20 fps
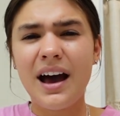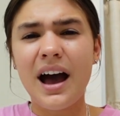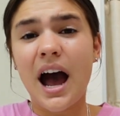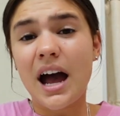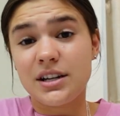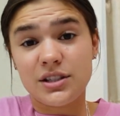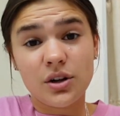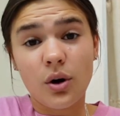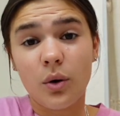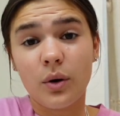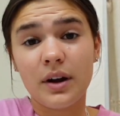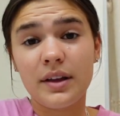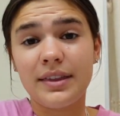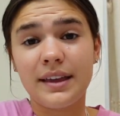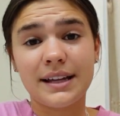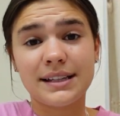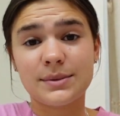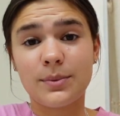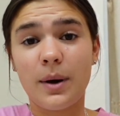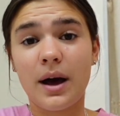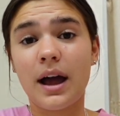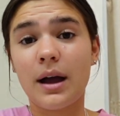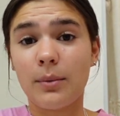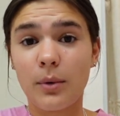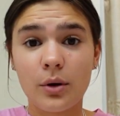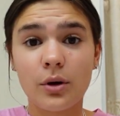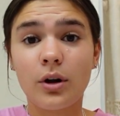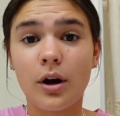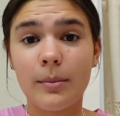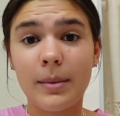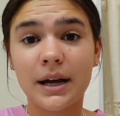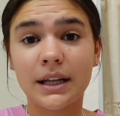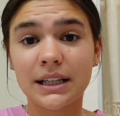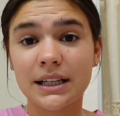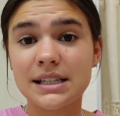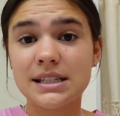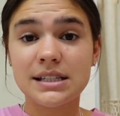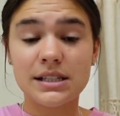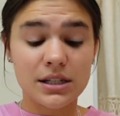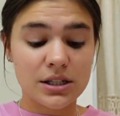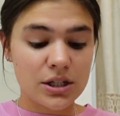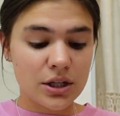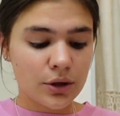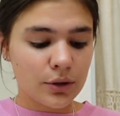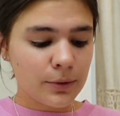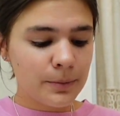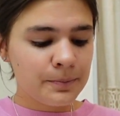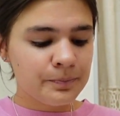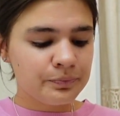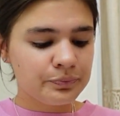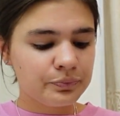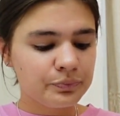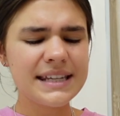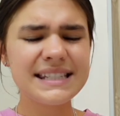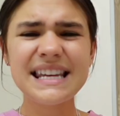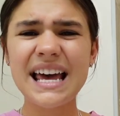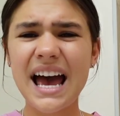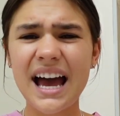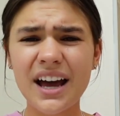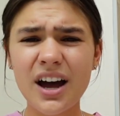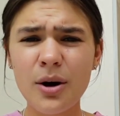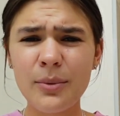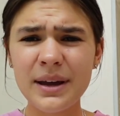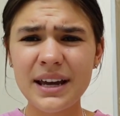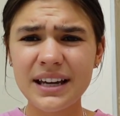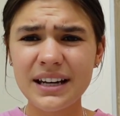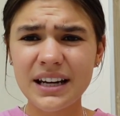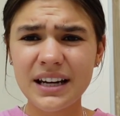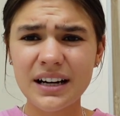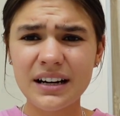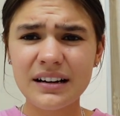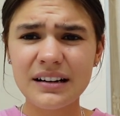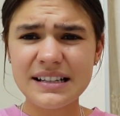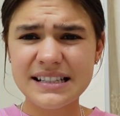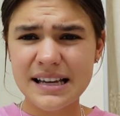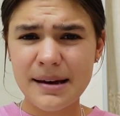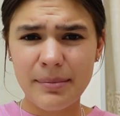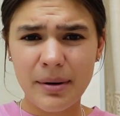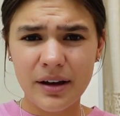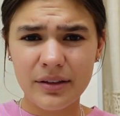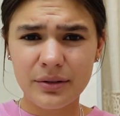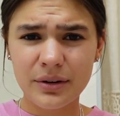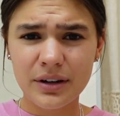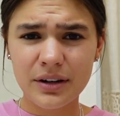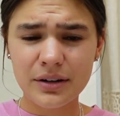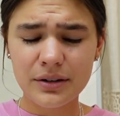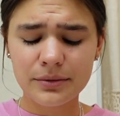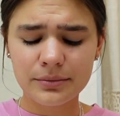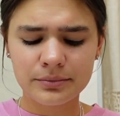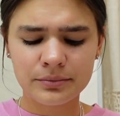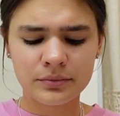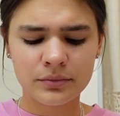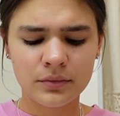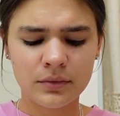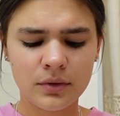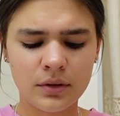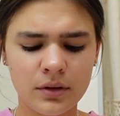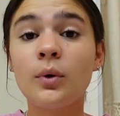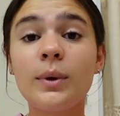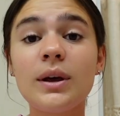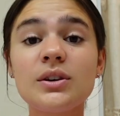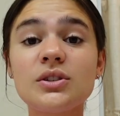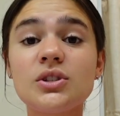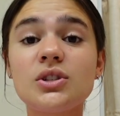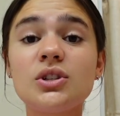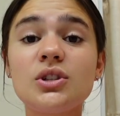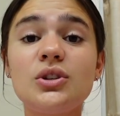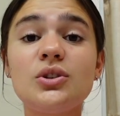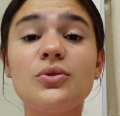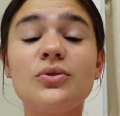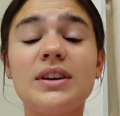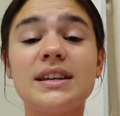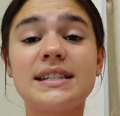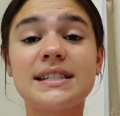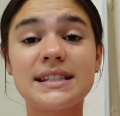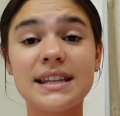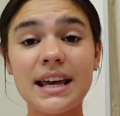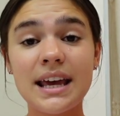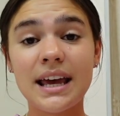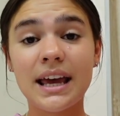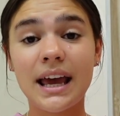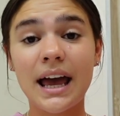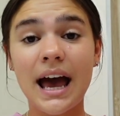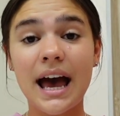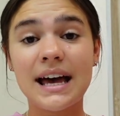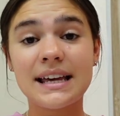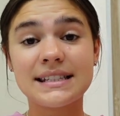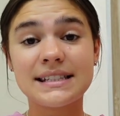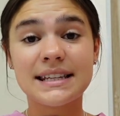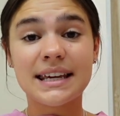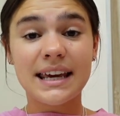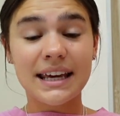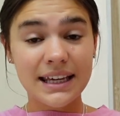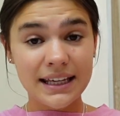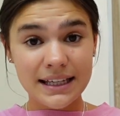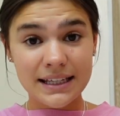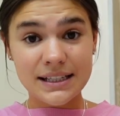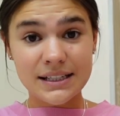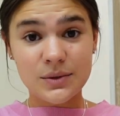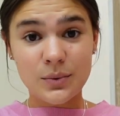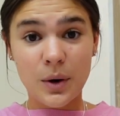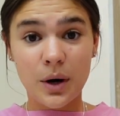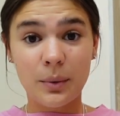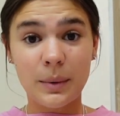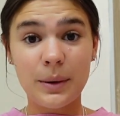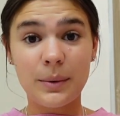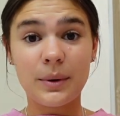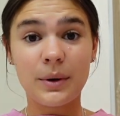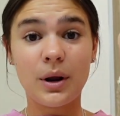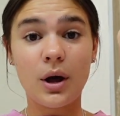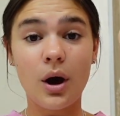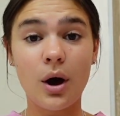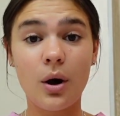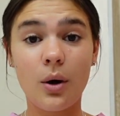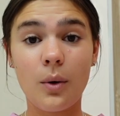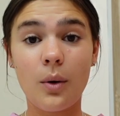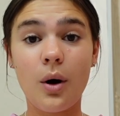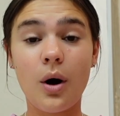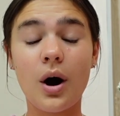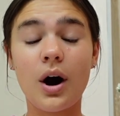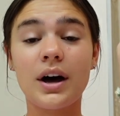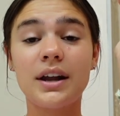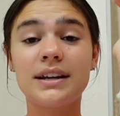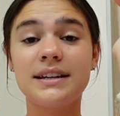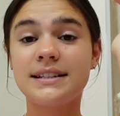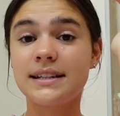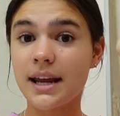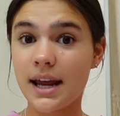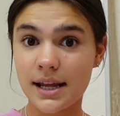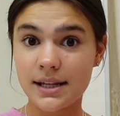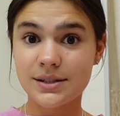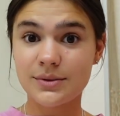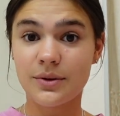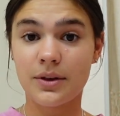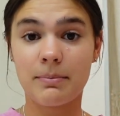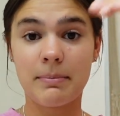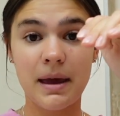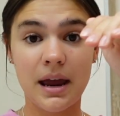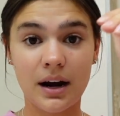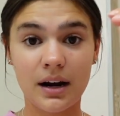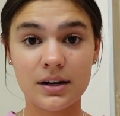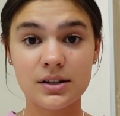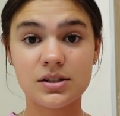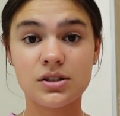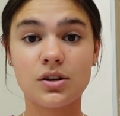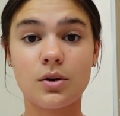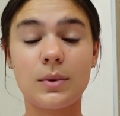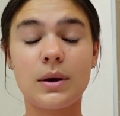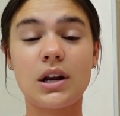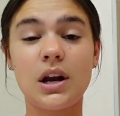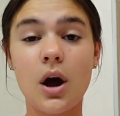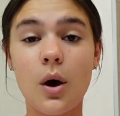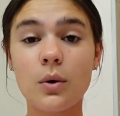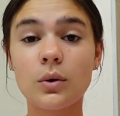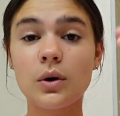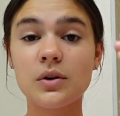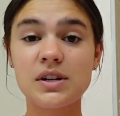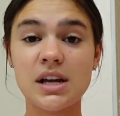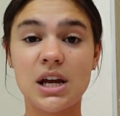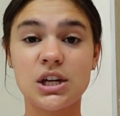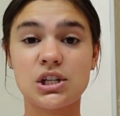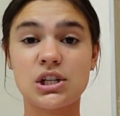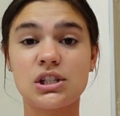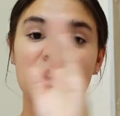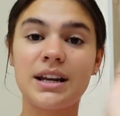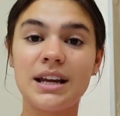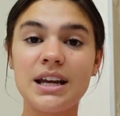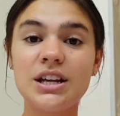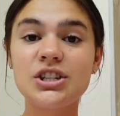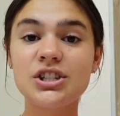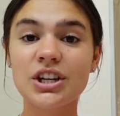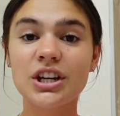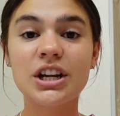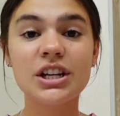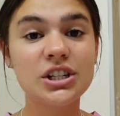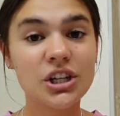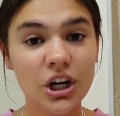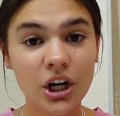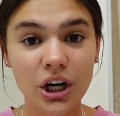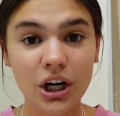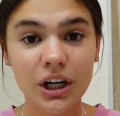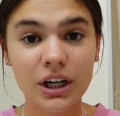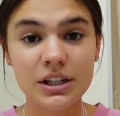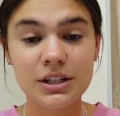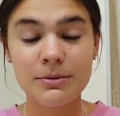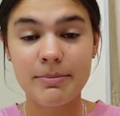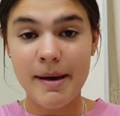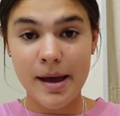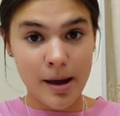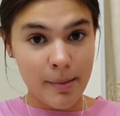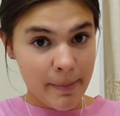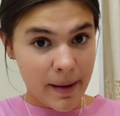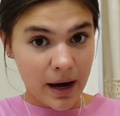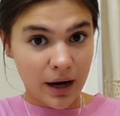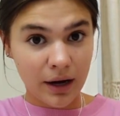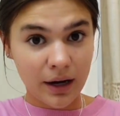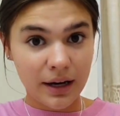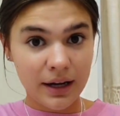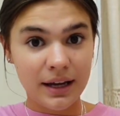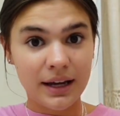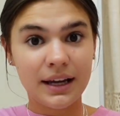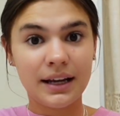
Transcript: I don't, and that's why I wrote it on my list to do. Is it echoey in here? Is that bothering you? We used to do this thing as kids where we would go on dates with a parent. So we'd go in rotation. We'd each get a turn to pick a parent